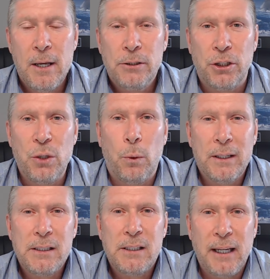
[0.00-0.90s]
So you want
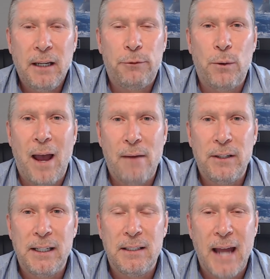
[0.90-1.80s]
to see if you have
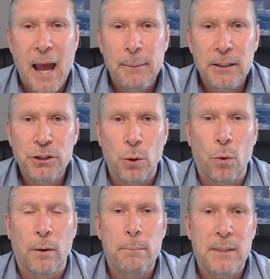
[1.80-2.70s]
any damaged
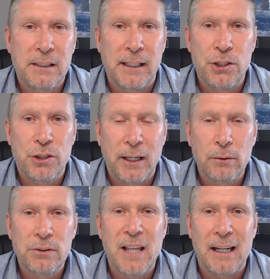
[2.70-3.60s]
or missing
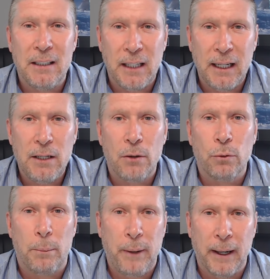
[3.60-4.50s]
shingles that need
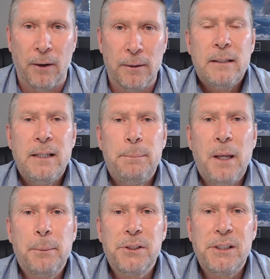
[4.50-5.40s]
repair. Tip
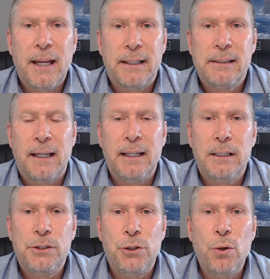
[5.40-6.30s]
number 6
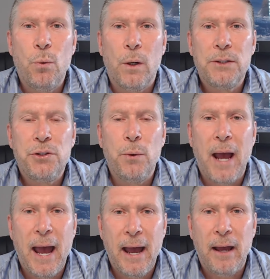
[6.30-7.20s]
is you want to
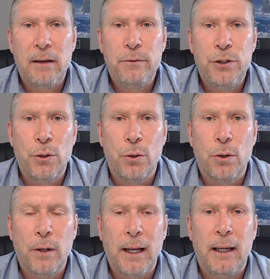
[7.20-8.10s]
have
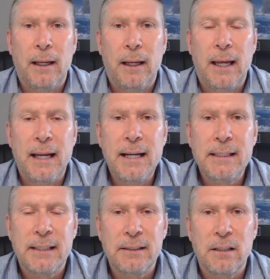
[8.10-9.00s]
your heating
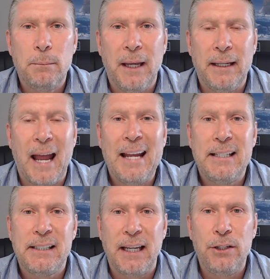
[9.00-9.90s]
system and
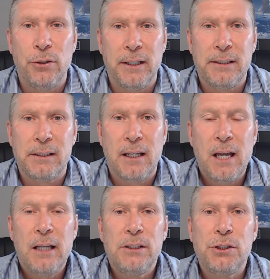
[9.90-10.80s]
AC units
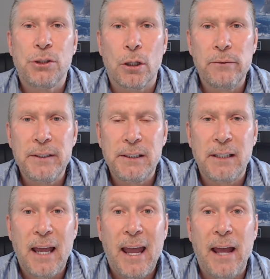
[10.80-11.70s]
serviced
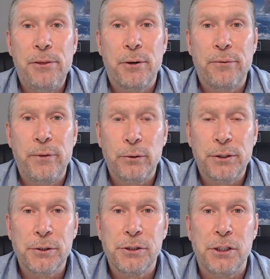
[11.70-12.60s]
and their
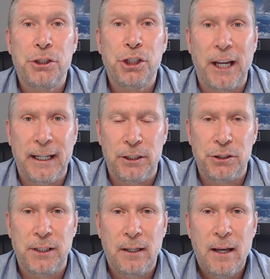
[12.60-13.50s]
filters
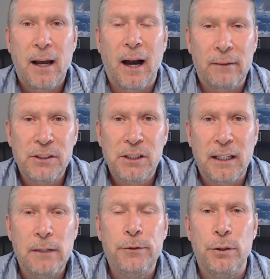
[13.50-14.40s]
changed.
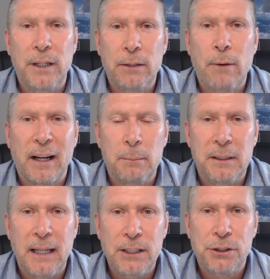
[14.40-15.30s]
Obviously, if you need
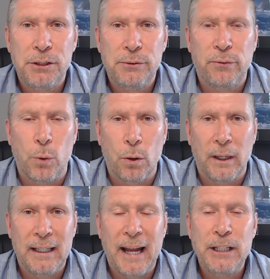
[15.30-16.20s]
recommendations for
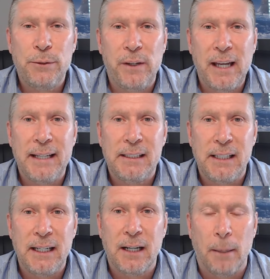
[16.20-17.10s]
an
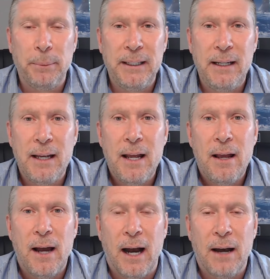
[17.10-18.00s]
HVAC company
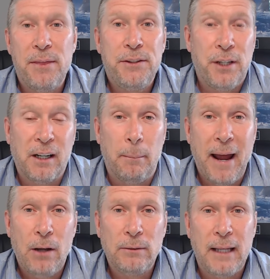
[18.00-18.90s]
to come
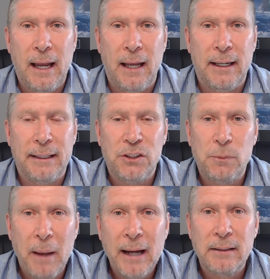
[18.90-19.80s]
out and
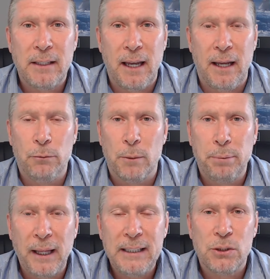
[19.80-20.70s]
inspect and
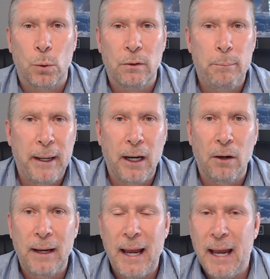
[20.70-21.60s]
replace or
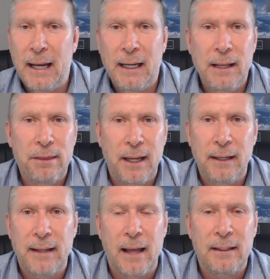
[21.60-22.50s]
repair
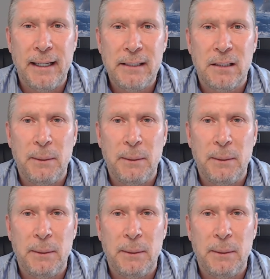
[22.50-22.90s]
anything that needs to